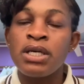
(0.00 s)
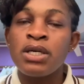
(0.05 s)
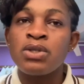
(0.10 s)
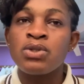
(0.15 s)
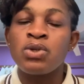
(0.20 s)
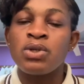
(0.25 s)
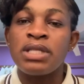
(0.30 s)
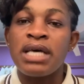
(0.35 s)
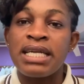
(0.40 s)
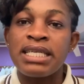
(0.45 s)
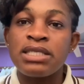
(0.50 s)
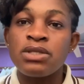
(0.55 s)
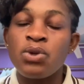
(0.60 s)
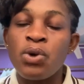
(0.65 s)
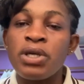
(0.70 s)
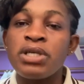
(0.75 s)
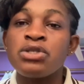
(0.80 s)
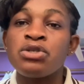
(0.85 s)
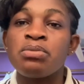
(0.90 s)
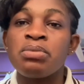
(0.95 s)
So that is
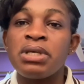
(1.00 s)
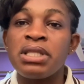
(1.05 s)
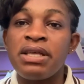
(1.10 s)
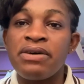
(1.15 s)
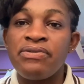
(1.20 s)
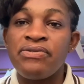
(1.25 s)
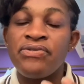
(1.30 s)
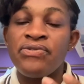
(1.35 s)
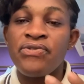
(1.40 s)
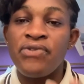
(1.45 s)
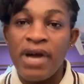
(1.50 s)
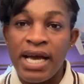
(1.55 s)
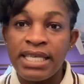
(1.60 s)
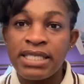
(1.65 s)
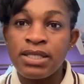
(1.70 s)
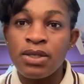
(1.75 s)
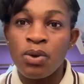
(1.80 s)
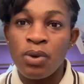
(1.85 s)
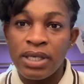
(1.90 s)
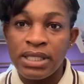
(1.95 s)
going to be the
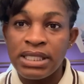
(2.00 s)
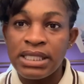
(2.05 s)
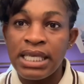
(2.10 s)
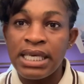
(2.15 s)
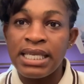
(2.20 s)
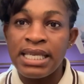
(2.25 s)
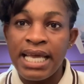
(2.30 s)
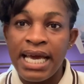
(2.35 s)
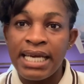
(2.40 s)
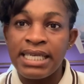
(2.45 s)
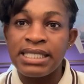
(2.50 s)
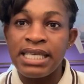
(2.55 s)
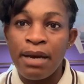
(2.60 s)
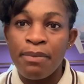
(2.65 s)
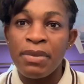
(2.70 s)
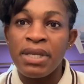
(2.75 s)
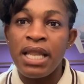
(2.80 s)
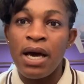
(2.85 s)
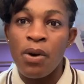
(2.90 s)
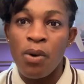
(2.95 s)
first question the
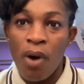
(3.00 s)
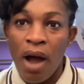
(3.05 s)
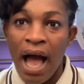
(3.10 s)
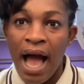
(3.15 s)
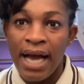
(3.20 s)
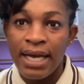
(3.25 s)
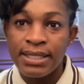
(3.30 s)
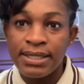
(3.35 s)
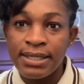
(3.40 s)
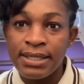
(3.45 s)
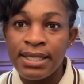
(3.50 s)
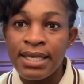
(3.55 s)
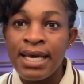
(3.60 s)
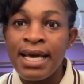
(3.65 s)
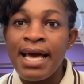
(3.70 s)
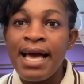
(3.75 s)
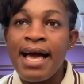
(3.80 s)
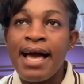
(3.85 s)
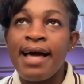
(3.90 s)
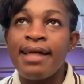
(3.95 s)
examiner will ask,
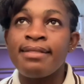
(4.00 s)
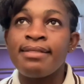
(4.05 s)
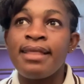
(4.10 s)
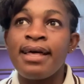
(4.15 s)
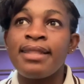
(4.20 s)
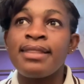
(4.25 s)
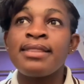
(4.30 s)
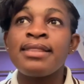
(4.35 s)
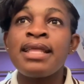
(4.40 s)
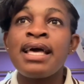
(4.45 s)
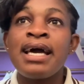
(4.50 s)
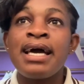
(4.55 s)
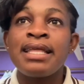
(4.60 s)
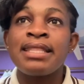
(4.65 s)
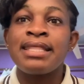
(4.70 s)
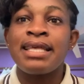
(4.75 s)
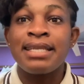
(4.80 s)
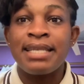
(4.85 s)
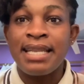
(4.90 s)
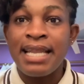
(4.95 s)
and then
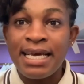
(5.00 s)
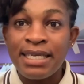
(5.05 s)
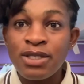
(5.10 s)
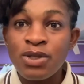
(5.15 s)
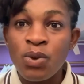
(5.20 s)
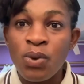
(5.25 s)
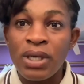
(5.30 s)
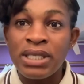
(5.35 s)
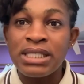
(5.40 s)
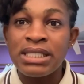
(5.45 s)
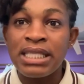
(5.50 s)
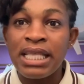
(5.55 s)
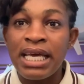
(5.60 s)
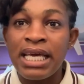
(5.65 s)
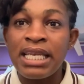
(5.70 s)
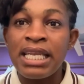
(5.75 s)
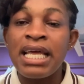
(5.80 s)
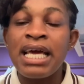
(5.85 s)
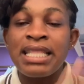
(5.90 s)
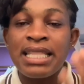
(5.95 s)
the next
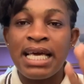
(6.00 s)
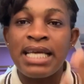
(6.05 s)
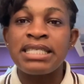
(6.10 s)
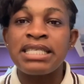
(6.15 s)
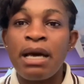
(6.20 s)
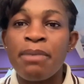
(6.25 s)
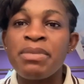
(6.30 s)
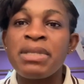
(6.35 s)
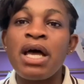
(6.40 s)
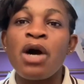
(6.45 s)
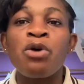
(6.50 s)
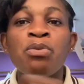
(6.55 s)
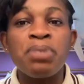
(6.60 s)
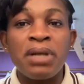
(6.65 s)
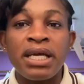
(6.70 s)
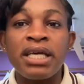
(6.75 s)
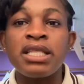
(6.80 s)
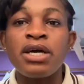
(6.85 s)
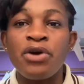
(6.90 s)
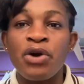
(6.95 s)
question the examiner will
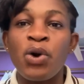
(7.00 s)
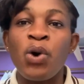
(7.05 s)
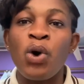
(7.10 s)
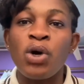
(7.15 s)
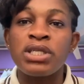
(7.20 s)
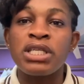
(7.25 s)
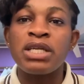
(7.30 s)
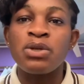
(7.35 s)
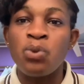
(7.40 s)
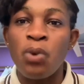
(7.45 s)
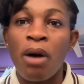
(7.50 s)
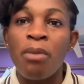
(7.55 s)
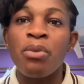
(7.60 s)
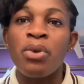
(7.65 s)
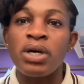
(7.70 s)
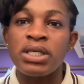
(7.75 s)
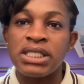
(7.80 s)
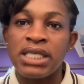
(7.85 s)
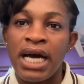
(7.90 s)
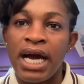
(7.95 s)
play the recording one
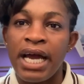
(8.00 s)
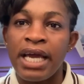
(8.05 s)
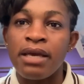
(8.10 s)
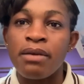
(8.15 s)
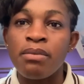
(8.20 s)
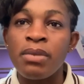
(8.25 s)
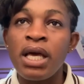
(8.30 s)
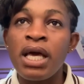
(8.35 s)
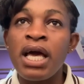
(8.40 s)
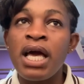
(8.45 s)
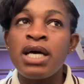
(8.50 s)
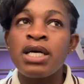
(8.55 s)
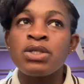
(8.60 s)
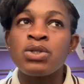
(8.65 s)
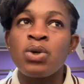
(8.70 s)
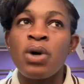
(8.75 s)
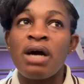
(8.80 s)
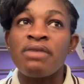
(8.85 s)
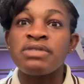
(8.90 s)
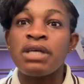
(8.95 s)
more time.
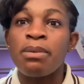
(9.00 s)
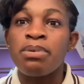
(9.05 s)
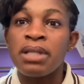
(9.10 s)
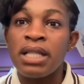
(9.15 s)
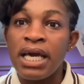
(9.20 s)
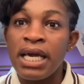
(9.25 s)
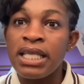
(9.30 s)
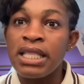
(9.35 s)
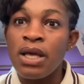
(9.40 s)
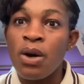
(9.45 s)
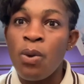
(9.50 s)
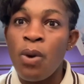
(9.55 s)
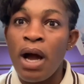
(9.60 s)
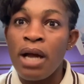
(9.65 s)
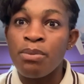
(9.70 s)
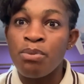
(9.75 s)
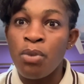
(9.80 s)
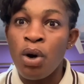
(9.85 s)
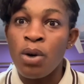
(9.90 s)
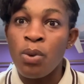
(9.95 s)
So after playing the
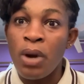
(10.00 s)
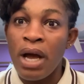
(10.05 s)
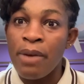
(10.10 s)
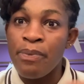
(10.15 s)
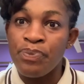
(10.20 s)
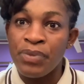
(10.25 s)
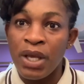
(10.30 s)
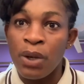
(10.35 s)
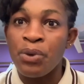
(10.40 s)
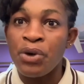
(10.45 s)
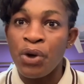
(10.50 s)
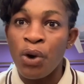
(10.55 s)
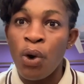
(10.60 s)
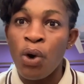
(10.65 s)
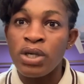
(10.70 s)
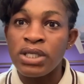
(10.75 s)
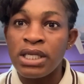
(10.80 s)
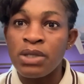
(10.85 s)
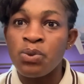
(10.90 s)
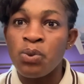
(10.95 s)

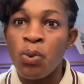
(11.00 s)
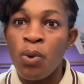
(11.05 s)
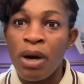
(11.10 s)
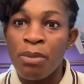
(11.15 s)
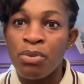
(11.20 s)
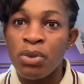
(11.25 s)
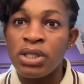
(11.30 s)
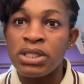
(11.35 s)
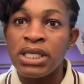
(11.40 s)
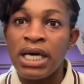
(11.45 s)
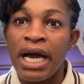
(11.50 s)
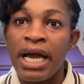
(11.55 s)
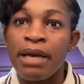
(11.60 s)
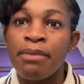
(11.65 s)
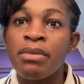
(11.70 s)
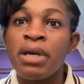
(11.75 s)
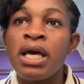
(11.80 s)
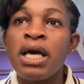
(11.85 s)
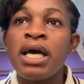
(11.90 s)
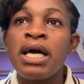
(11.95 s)
recording one more
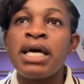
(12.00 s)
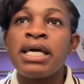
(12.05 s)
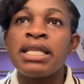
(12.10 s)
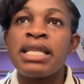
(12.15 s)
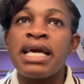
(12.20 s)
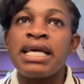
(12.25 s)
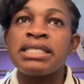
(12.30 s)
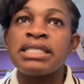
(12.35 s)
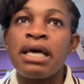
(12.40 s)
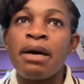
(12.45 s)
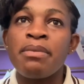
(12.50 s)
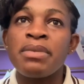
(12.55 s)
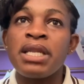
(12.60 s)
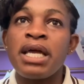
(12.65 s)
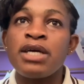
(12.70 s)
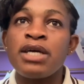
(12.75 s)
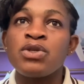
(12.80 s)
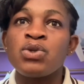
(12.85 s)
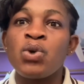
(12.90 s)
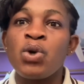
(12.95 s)
time, the
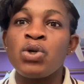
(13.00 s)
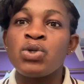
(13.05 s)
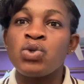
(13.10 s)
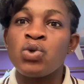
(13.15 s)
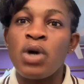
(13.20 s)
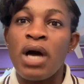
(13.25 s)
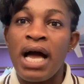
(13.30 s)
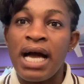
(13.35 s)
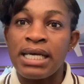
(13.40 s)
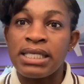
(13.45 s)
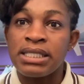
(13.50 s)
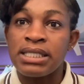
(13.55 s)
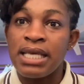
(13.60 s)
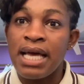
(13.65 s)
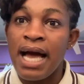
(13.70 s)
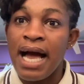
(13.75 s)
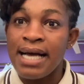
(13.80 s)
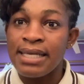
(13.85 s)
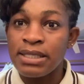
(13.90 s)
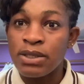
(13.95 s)
examiner is going to
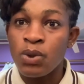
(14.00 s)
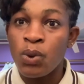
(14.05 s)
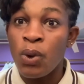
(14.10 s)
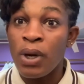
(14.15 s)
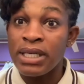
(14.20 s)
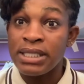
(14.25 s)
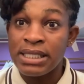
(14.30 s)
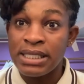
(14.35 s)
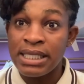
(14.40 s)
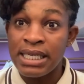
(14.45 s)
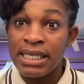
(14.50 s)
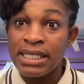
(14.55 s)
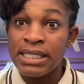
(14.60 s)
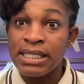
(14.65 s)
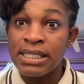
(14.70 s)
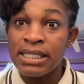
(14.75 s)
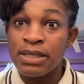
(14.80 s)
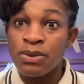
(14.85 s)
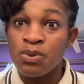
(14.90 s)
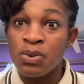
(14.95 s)
ask
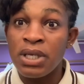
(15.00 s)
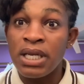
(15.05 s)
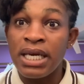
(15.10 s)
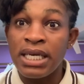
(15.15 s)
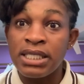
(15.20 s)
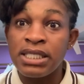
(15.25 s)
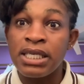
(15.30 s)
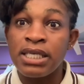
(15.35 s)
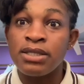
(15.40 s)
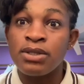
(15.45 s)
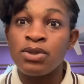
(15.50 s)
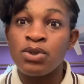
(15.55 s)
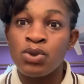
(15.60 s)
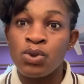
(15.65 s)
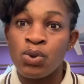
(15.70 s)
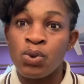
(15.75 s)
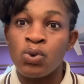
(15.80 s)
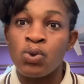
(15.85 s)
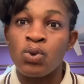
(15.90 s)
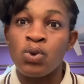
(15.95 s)
questions relating
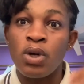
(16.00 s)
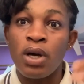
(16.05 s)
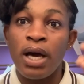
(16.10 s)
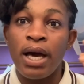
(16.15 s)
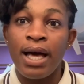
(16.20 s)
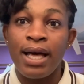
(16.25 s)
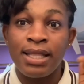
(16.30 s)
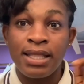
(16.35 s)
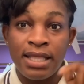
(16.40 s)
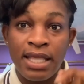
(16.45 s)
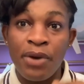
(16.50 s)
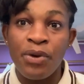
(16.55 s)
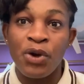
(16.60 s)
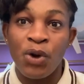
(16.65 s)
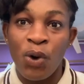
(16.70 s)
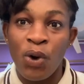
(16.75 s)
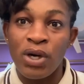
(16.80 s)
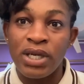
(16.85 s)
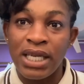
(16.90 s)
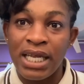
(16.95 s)
to the
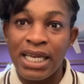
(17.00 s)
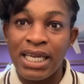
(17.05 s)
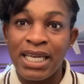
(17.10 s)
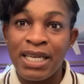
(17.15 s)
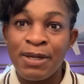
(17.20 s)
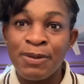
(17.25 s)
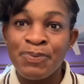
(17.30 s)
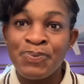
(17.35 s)
recording.